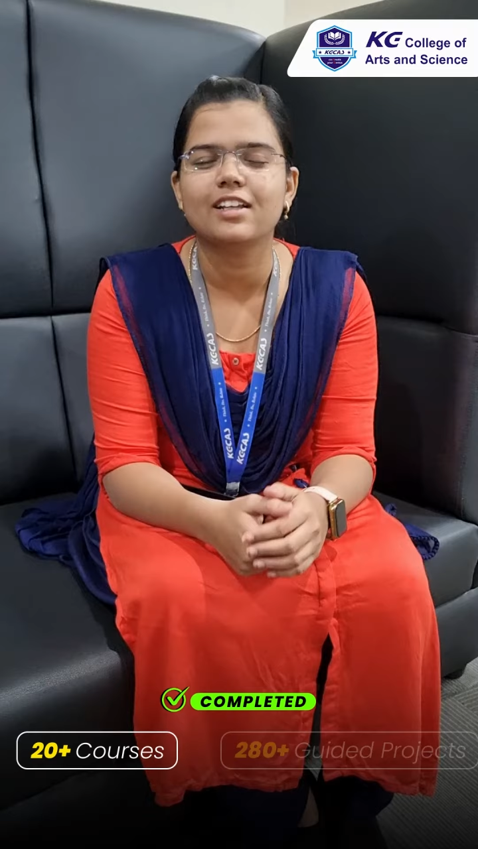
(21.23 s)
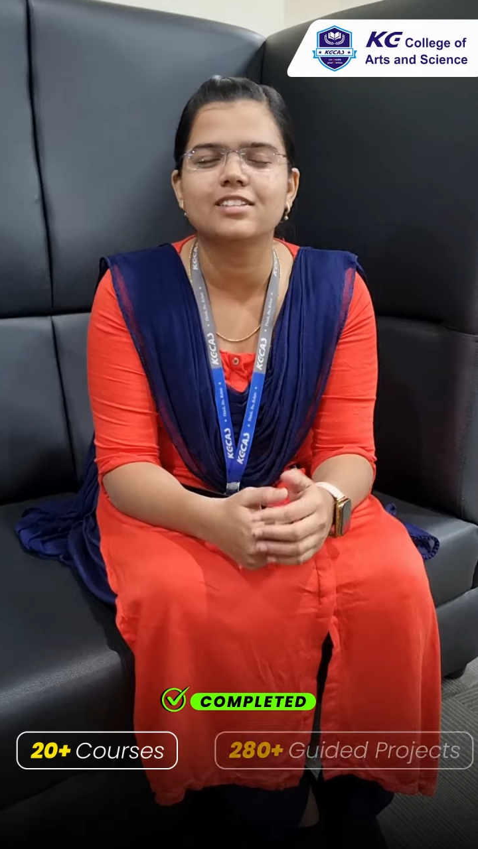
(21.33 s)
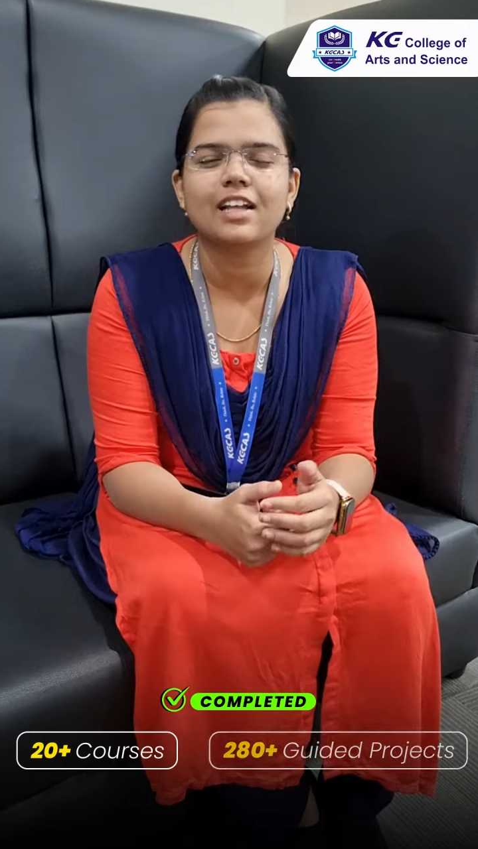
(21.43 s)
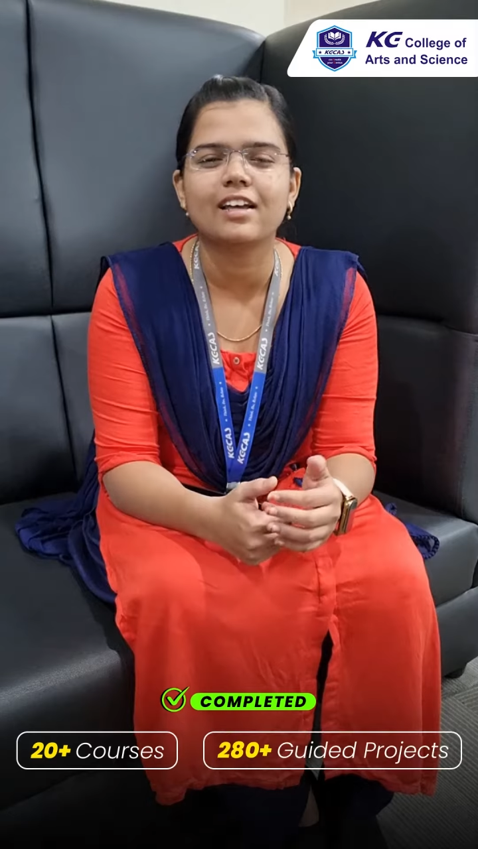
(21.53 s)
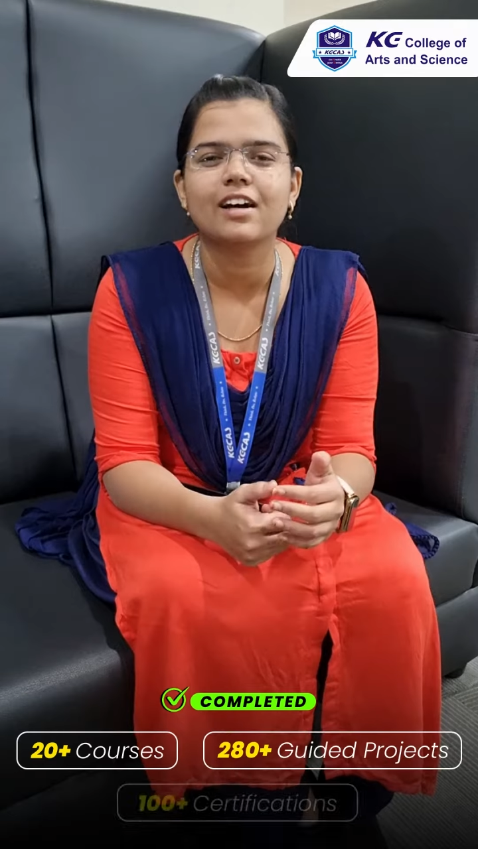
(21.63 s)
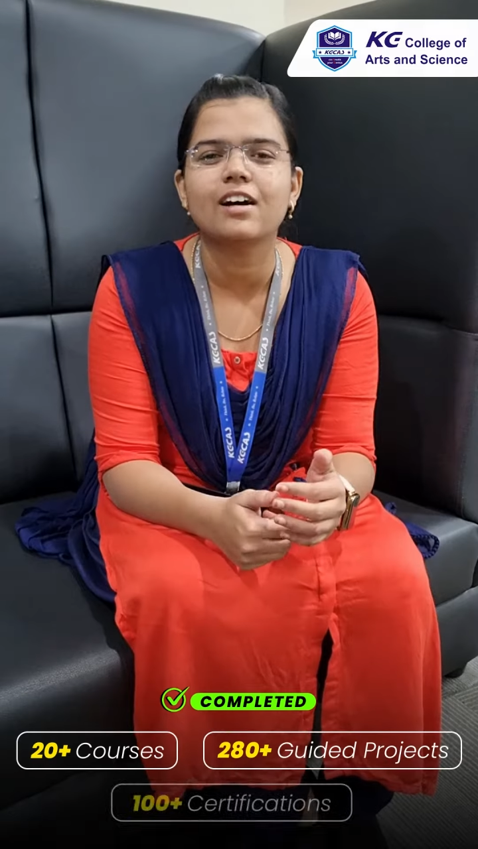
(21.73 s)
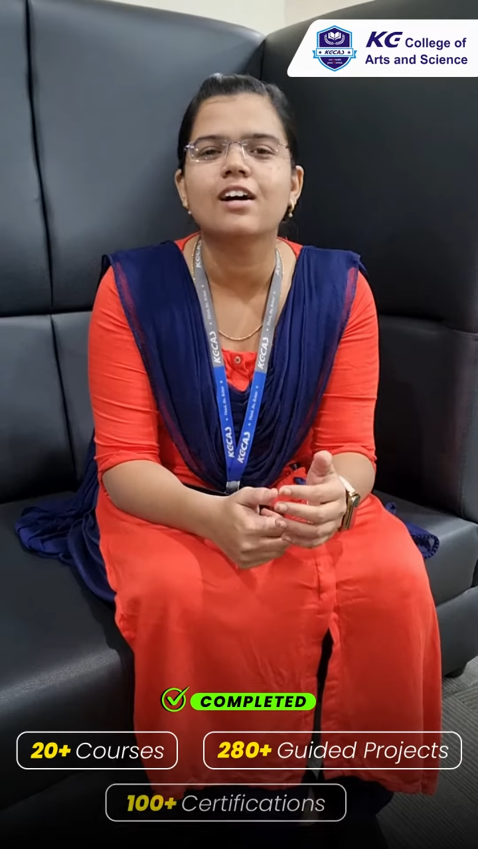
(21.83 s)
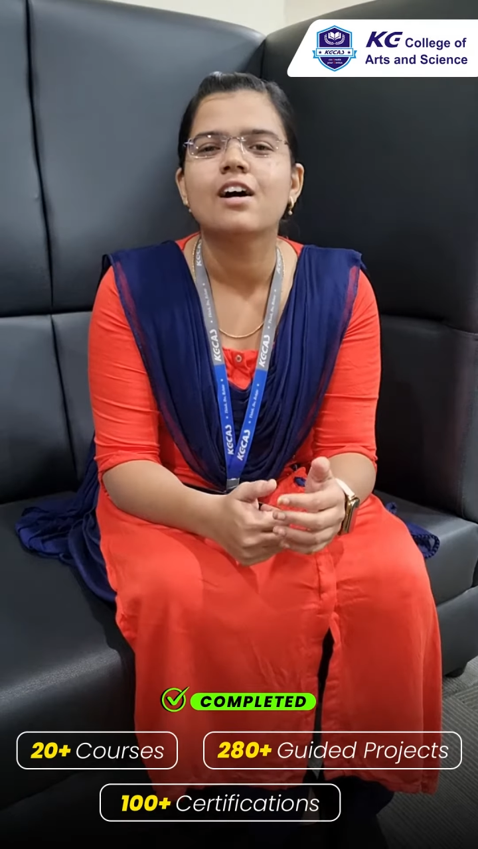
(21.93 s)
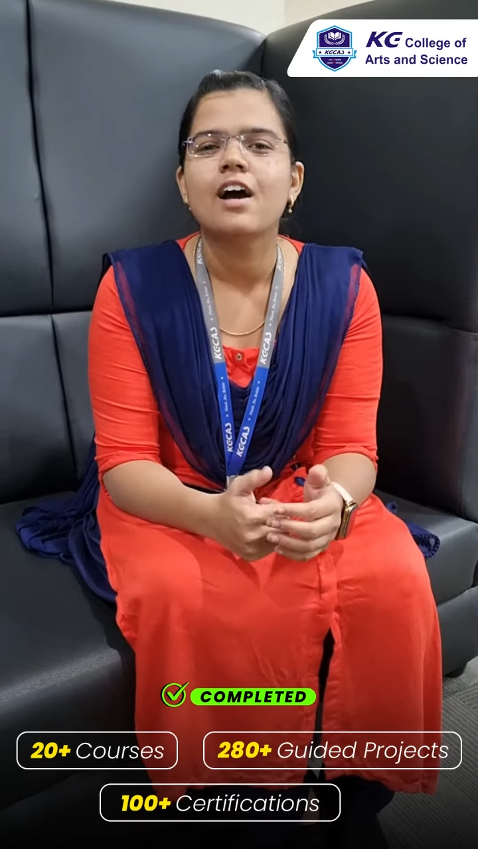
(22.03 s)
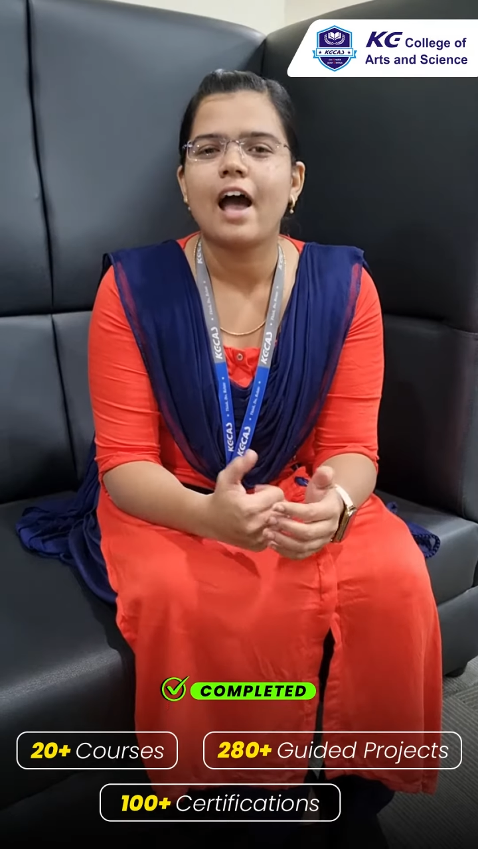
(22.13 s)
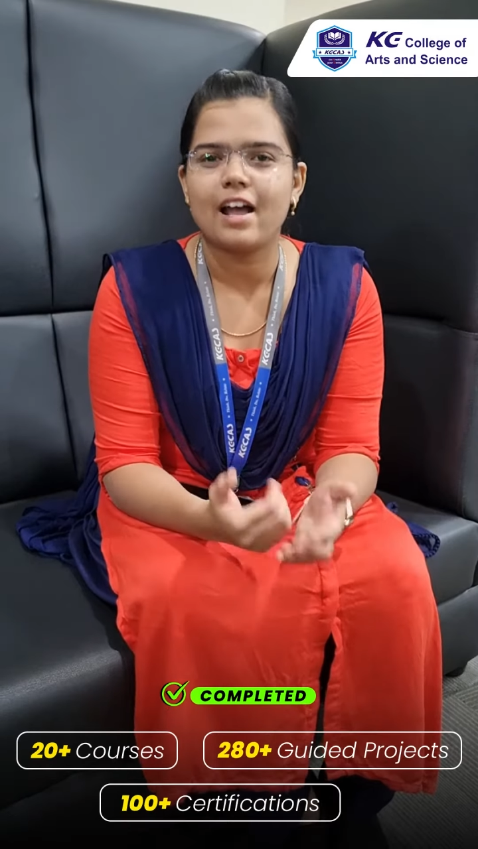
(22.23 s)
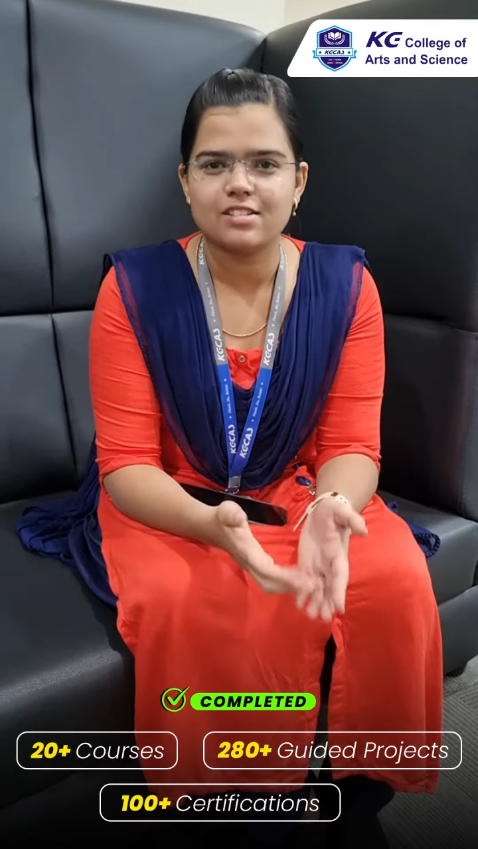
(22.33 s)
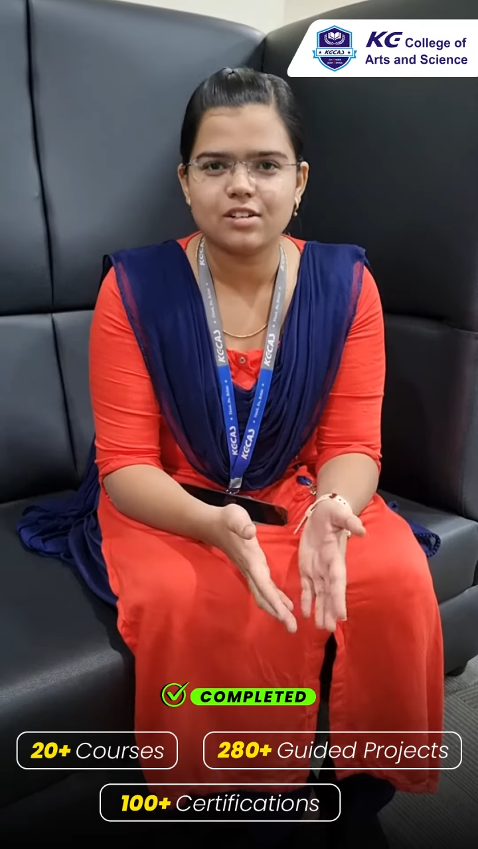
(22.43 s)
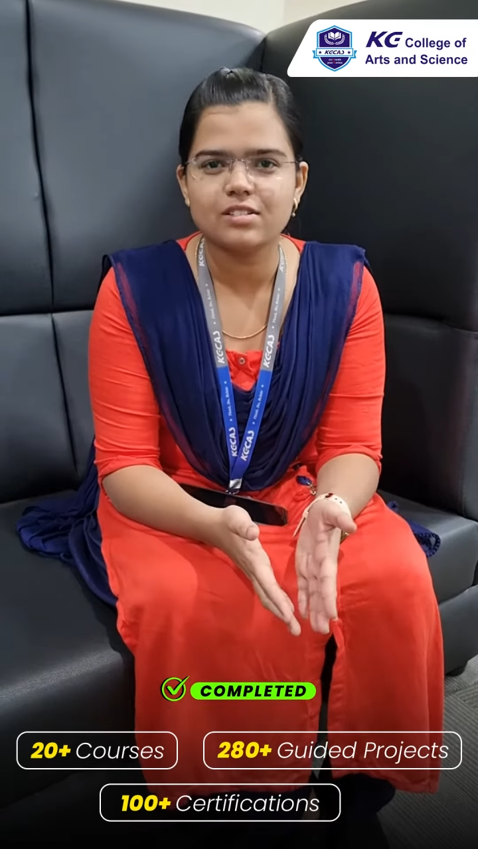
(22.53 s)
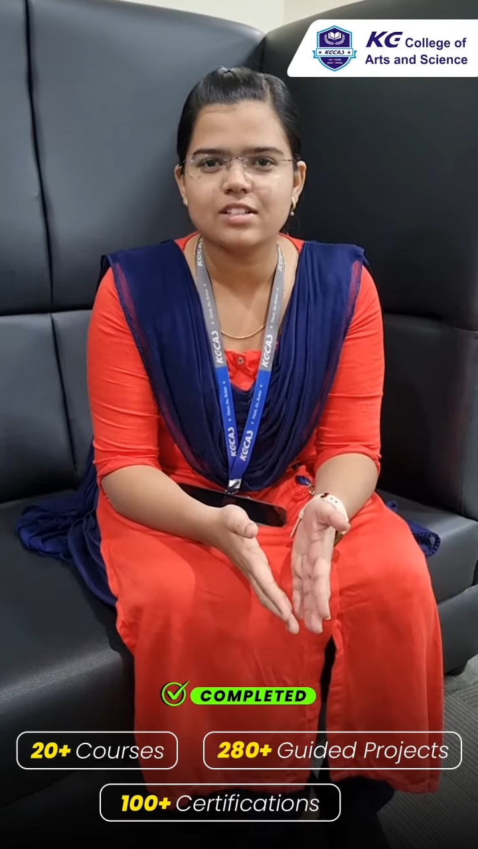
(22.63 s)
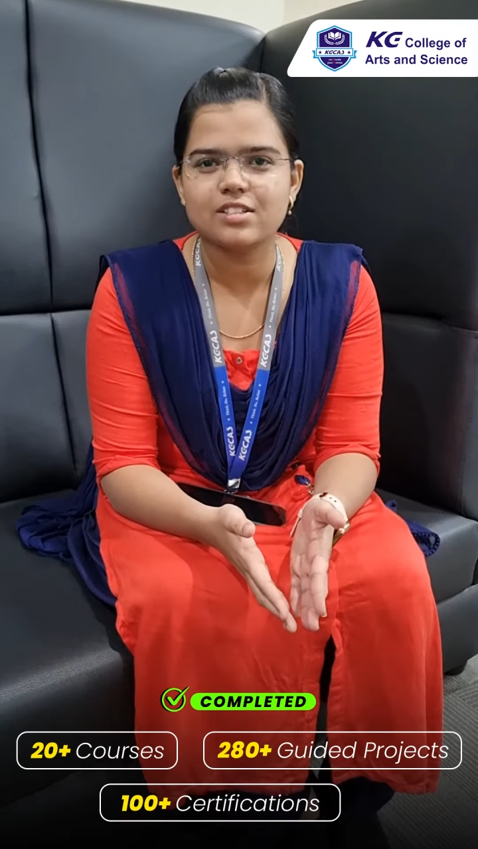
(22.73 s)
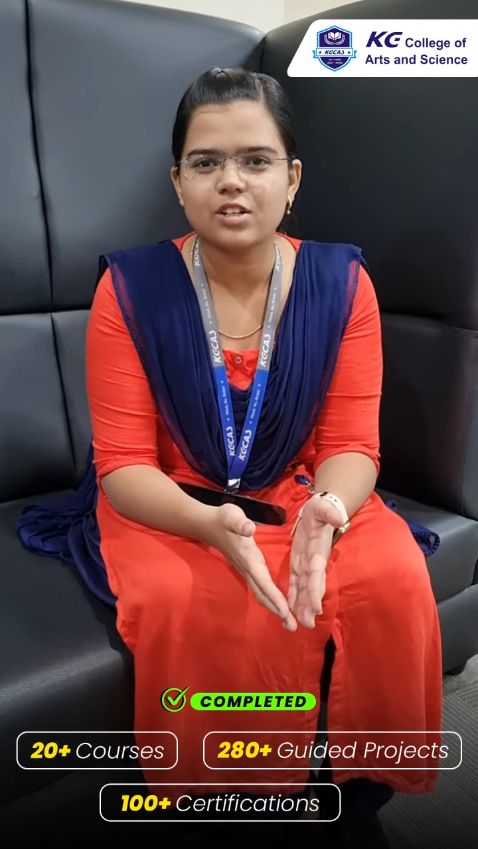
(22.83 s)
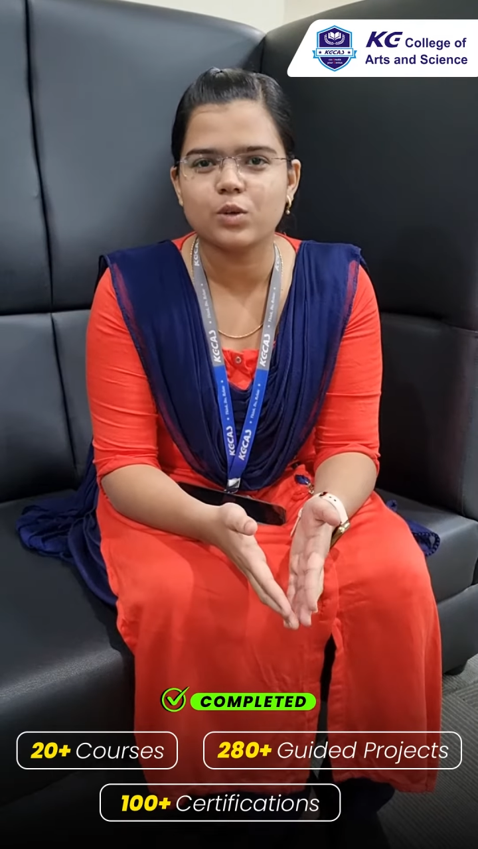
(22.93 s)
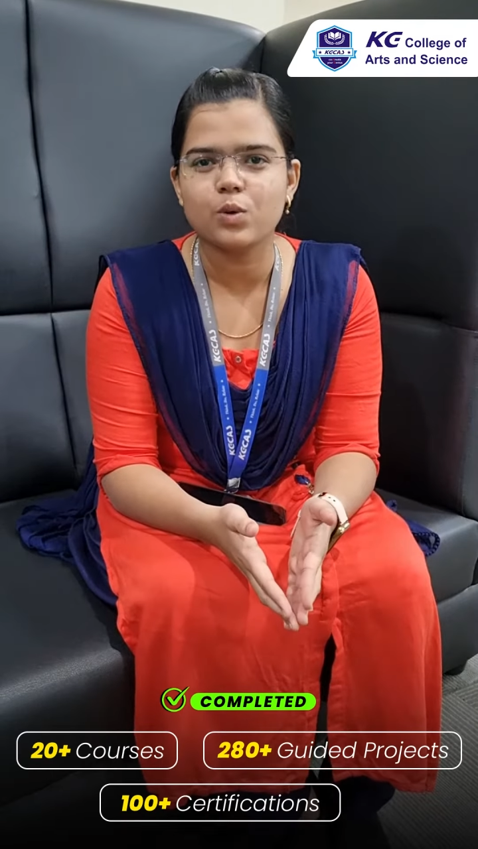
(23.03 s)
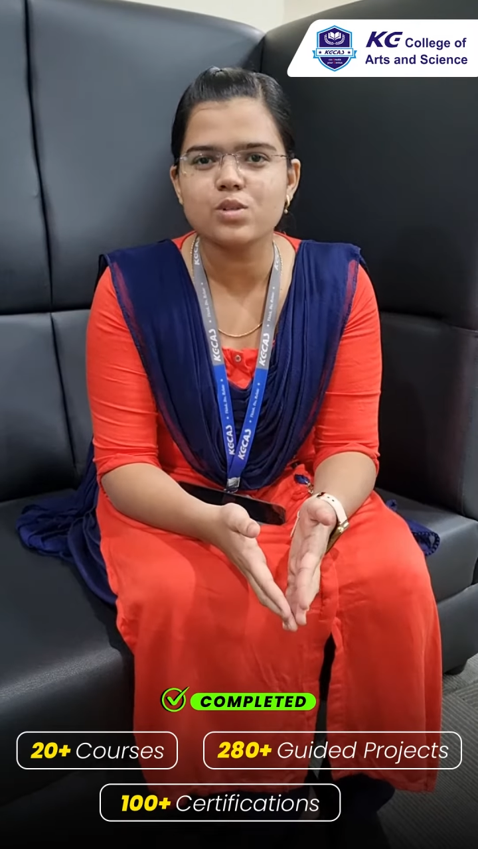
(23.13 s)
It is like a hands-on
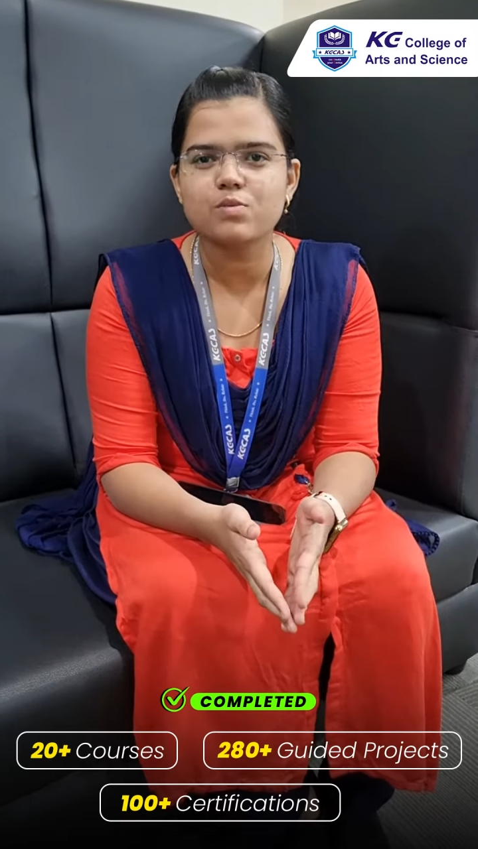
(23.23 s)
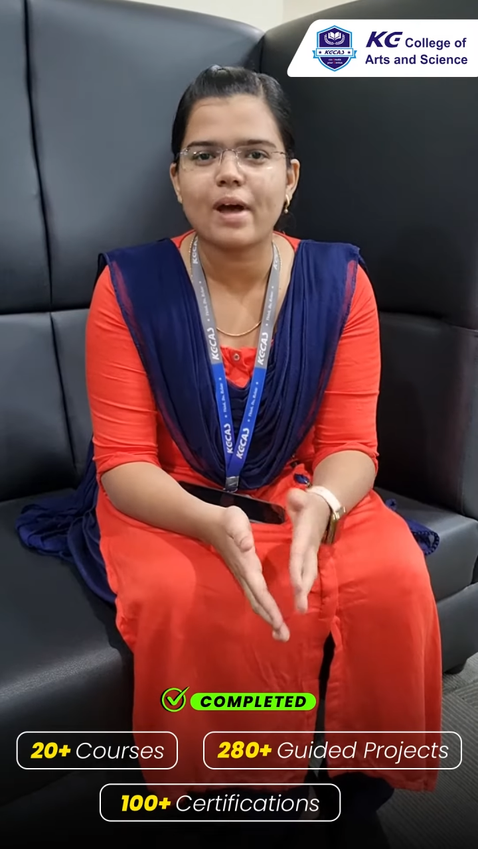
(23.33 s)
session course